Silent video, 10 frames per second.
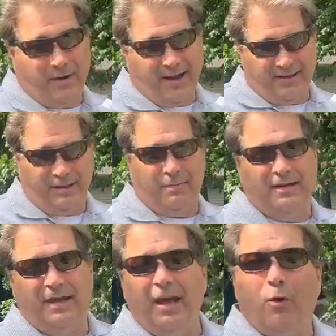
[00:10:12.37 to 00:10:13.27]
But I guess the big
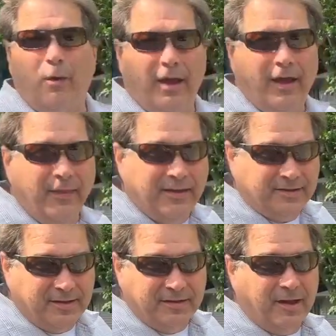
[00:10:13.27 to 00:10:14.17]
takeaway on
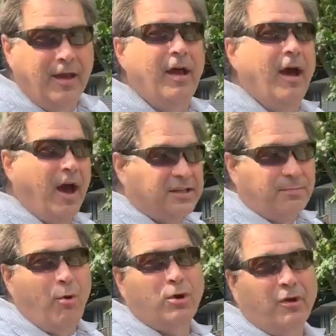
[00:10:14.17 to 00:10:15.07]
this is I
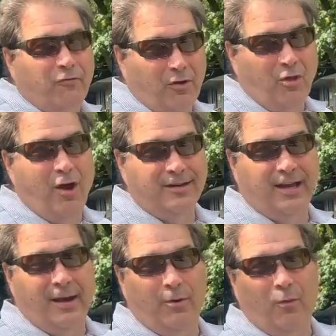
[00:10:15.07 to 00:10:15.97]
smoked it for a long
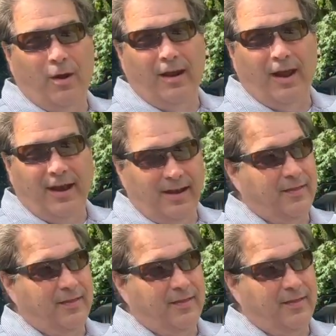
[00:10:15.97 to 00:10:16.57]
time at 190,